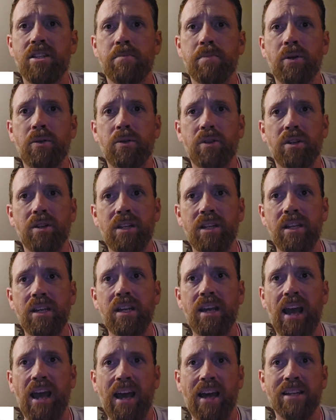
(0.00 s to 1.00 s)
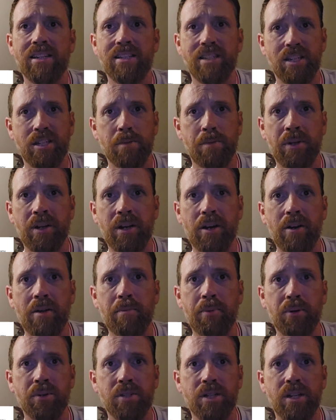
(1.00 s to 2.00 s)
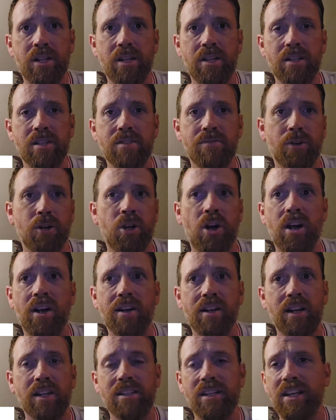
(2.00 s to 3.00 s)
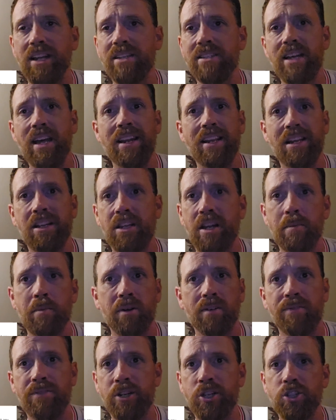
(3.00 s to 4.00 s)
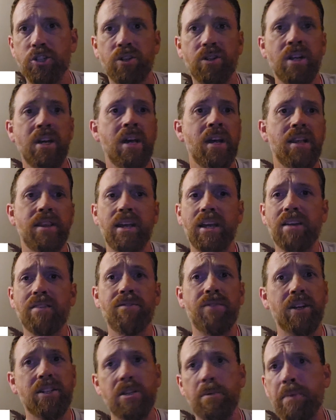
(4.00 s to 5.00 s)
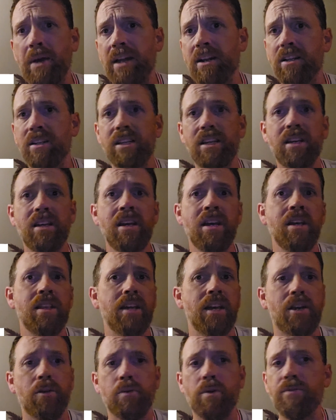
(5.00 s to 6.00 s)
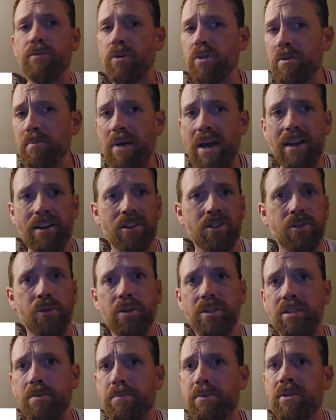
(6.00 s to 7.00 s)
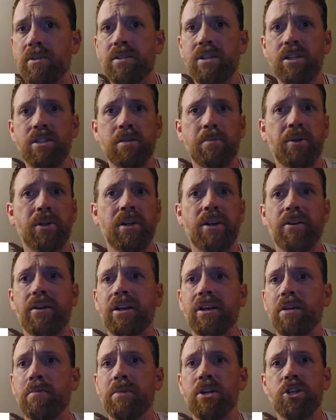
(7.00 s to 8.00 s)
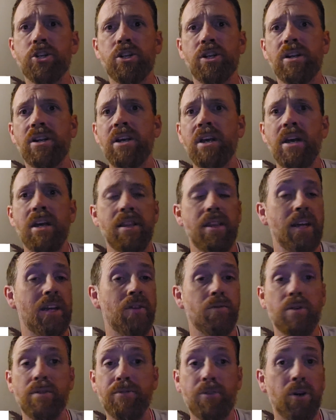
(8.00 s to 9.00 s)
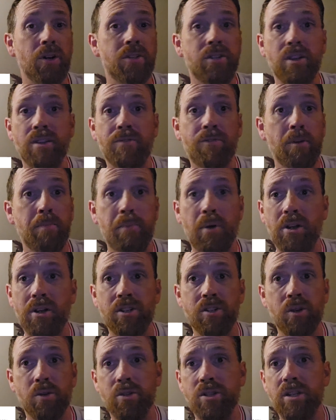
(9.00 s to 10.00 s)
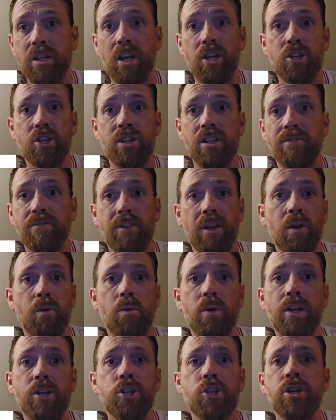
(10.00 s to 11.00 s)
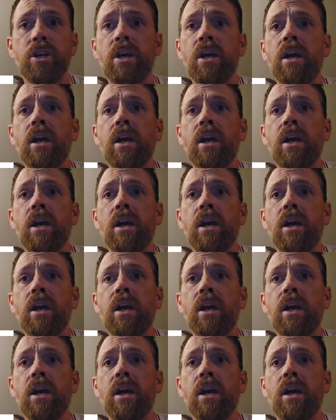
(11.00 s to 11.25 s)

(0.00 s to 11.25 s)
about the league has disciplinary proceedings for conduct against any club or official. They can fix a penalty. They can refer the matter to a disciplinary commission. They can refer it to the Football Association if they wish.